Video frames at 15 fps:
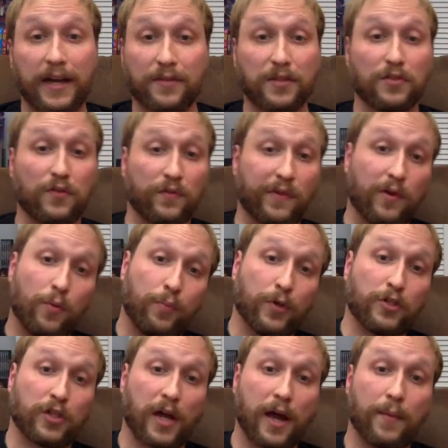out this review.
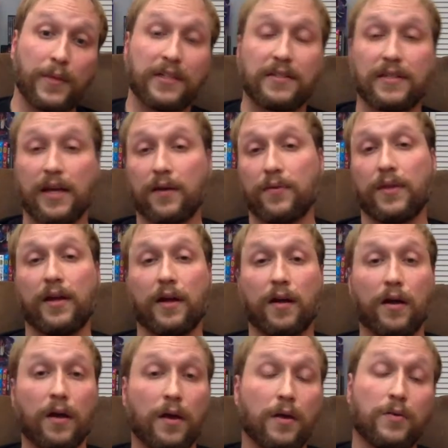Put your comments down there.